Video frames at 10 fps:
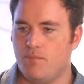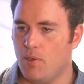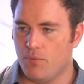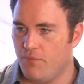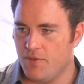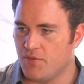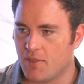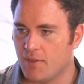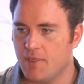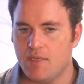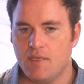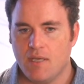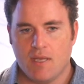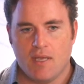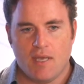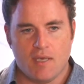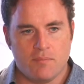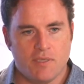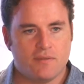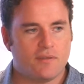both physically
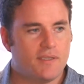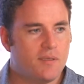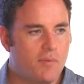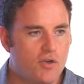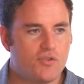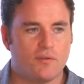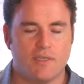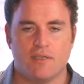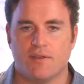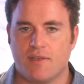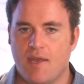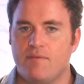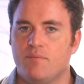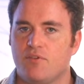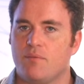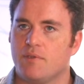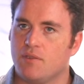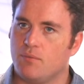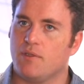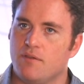and mentally, emotionally, because it gave him something
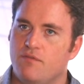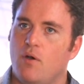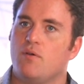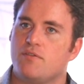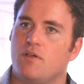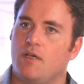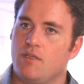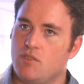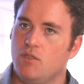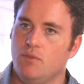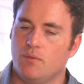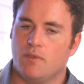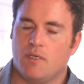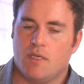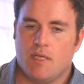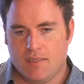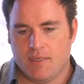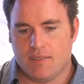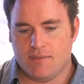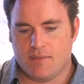to really focus on and do.
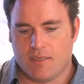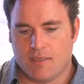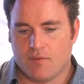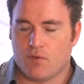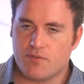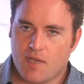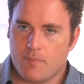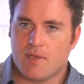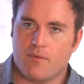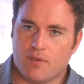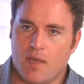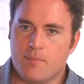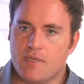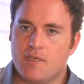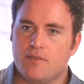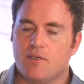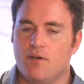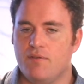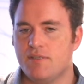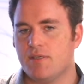And the first time they ever let me in to
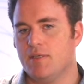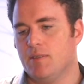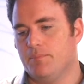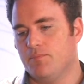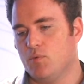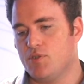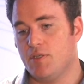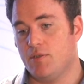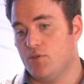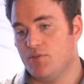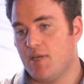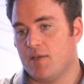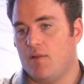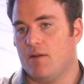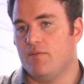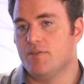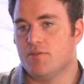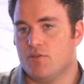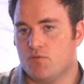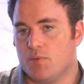go visit him, which he couldn't take a lot of
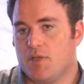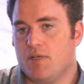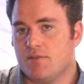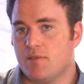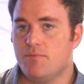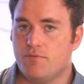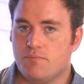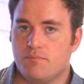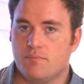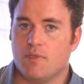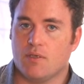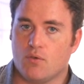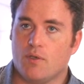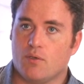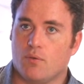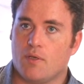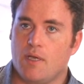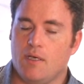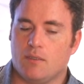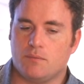visitors because he was in critical
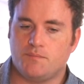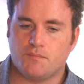care,